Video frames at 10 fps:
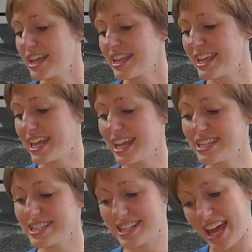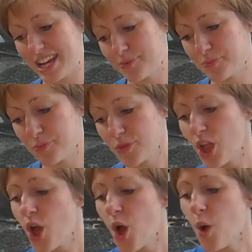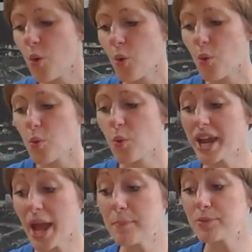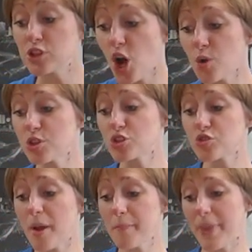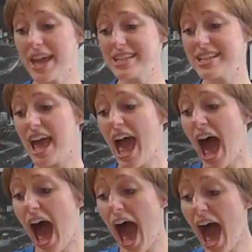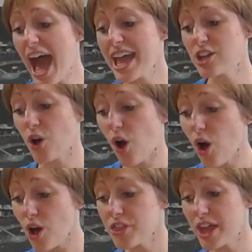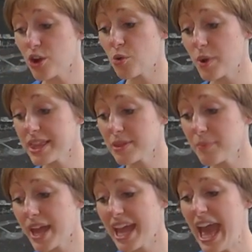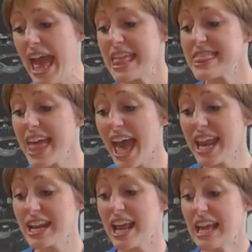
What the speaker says: Gideon said, when I blow the trumpet, I and all that are with me, then